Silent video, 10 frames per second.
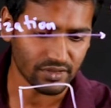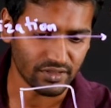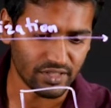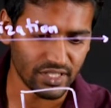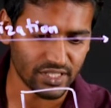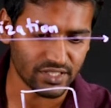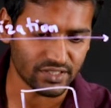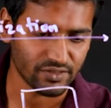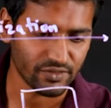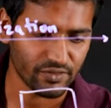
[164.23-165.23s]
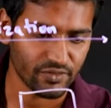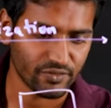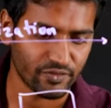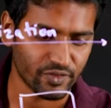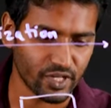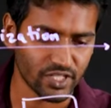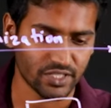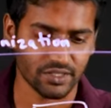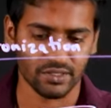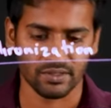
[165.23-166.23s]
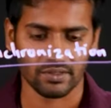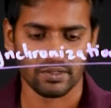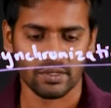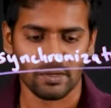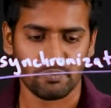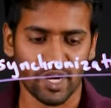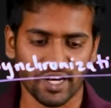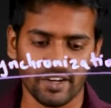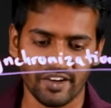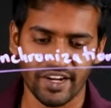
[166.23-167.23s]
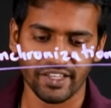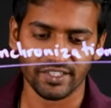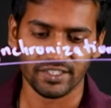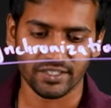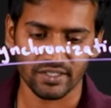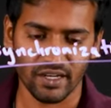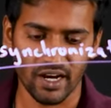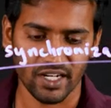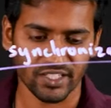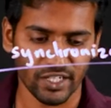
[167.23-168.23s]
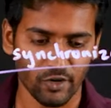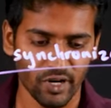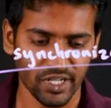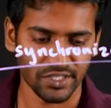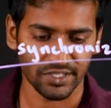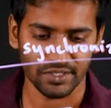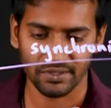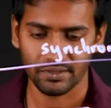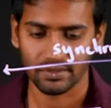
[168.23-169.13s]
these first bucket gradients are synchronized.